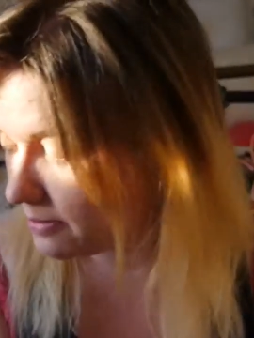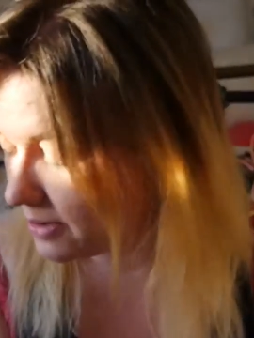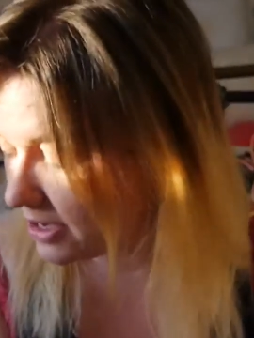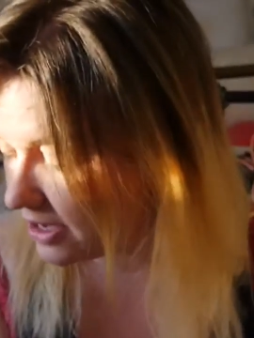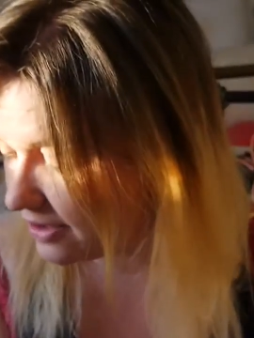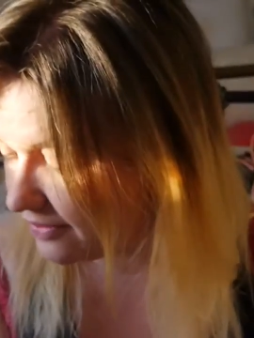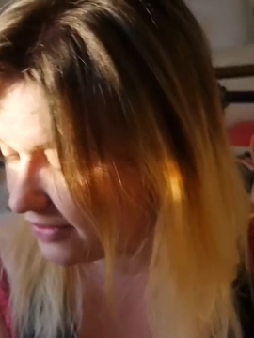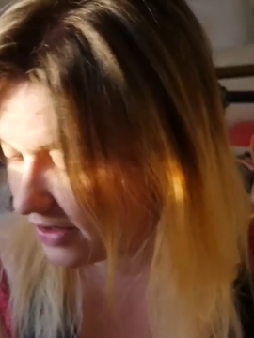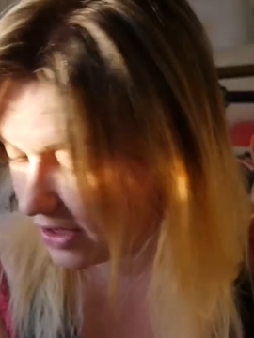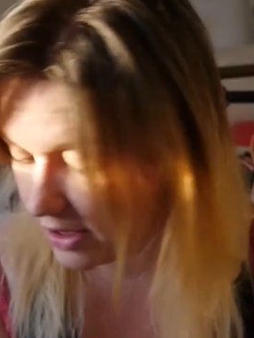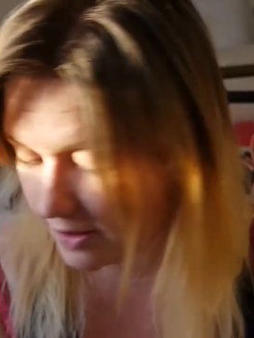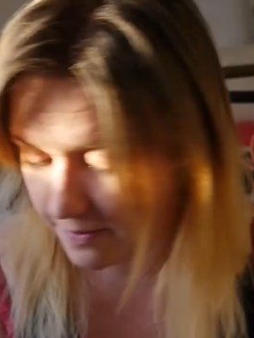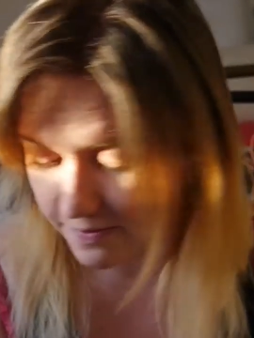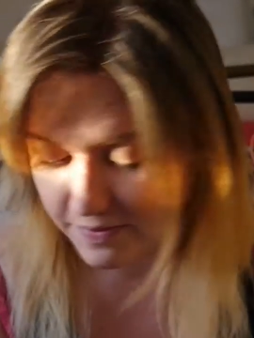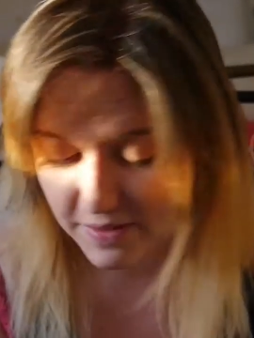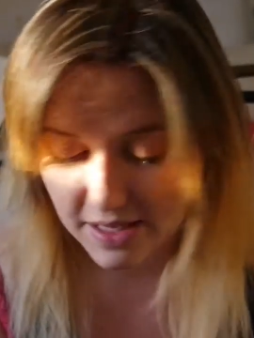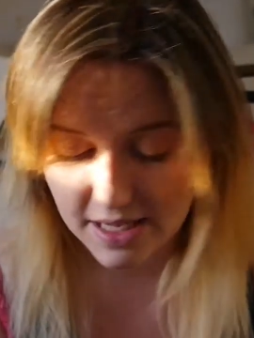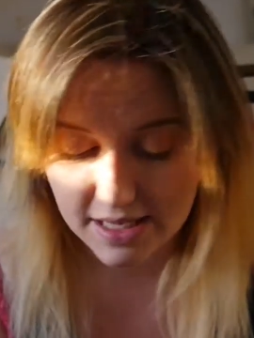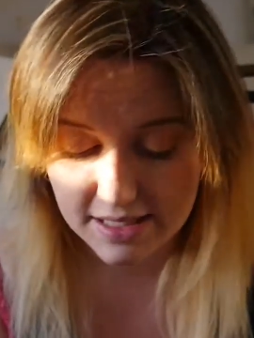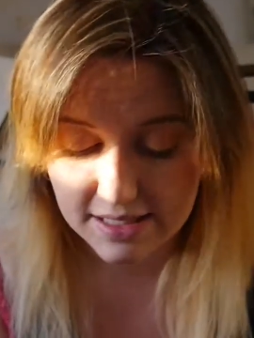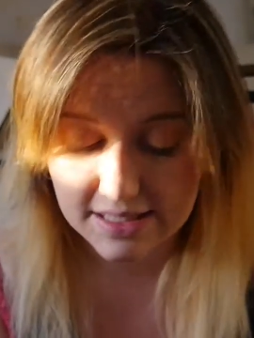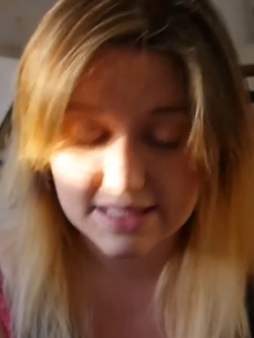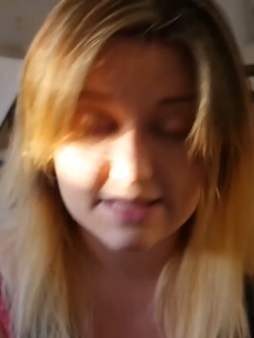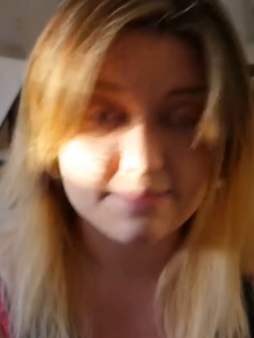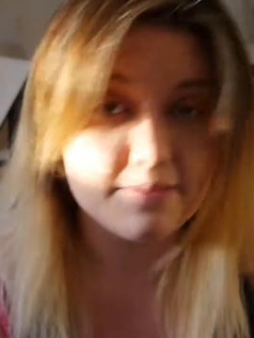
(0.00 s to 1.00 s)
no perfume.
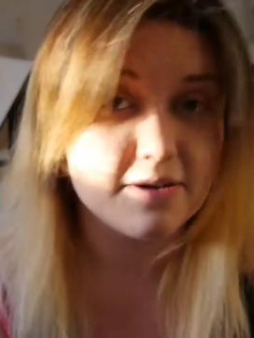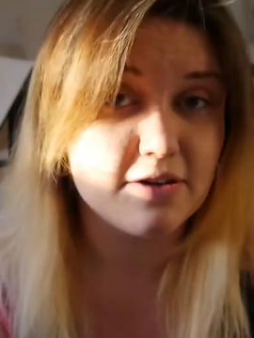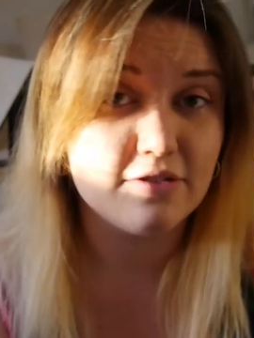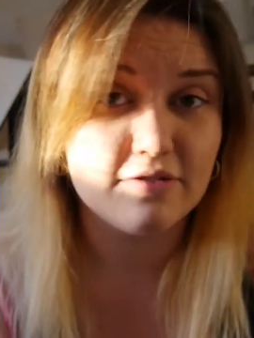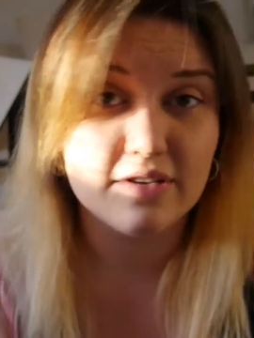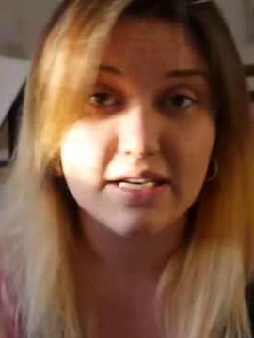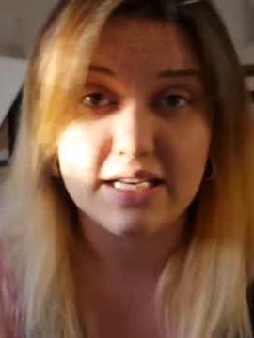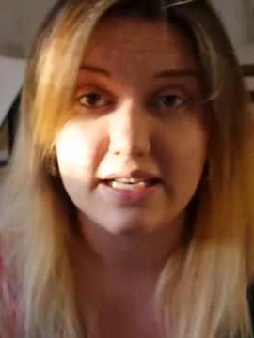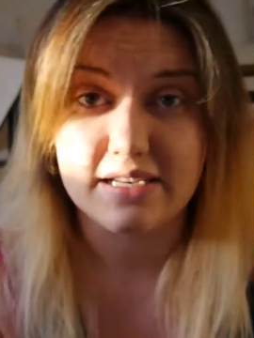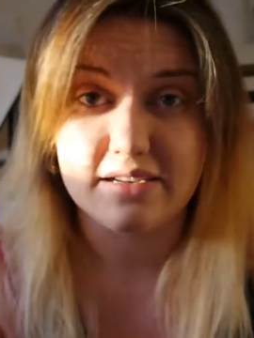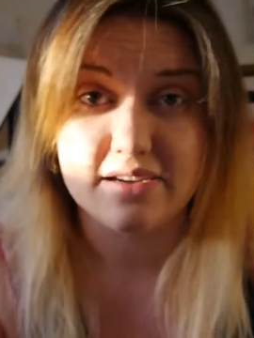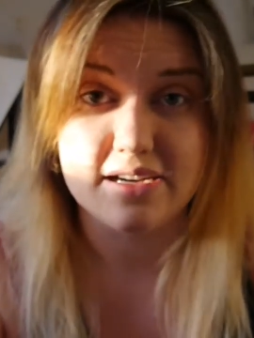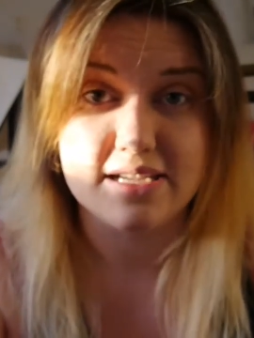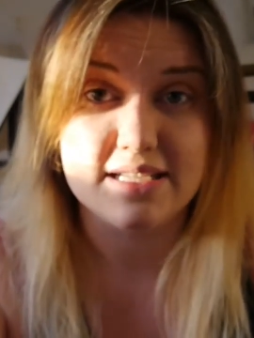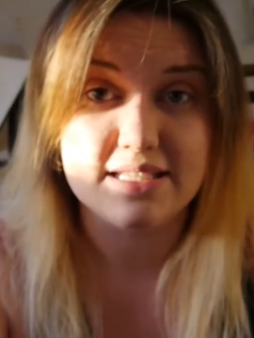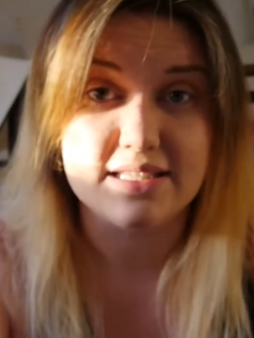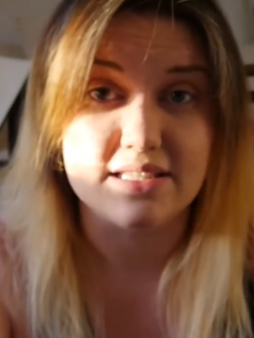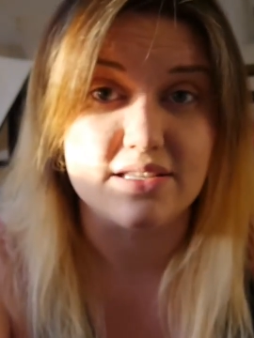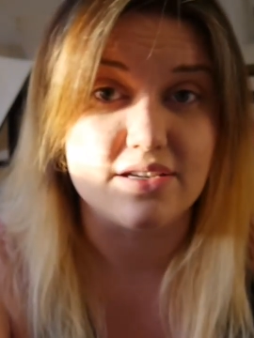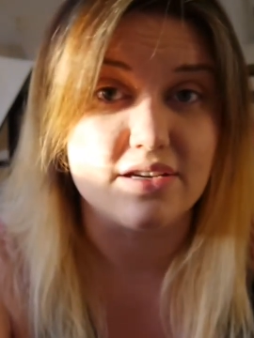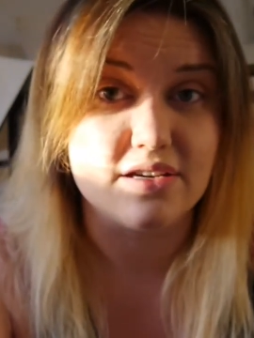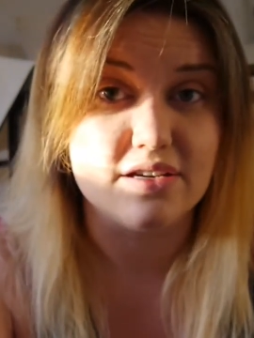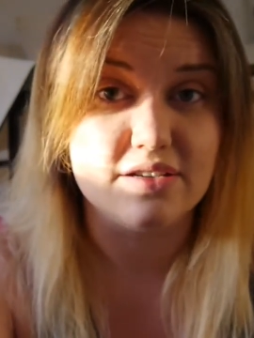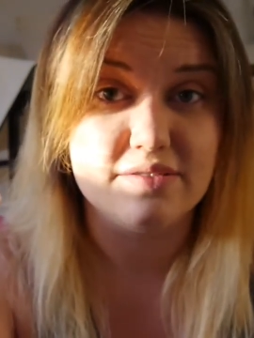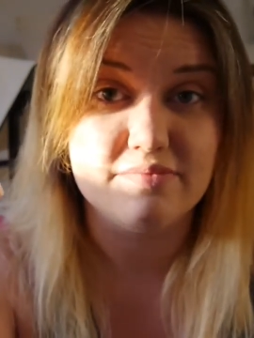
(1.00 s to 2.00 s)
It does smell really nice
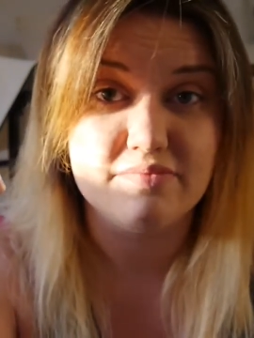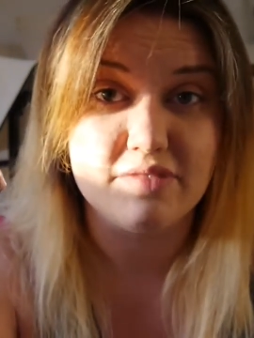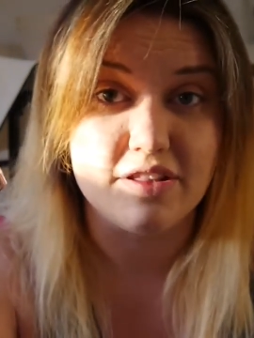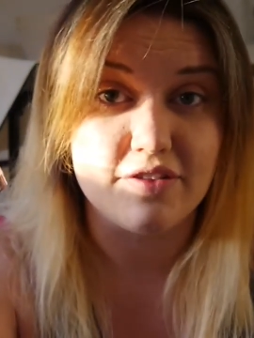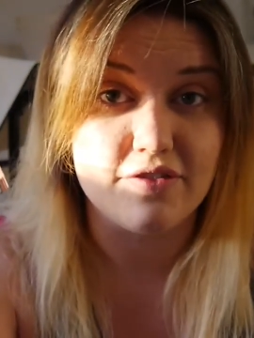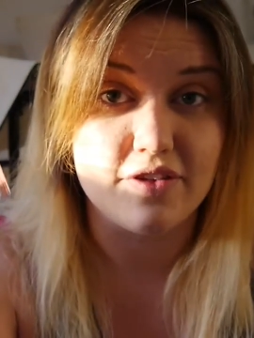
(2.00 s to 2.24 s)
though.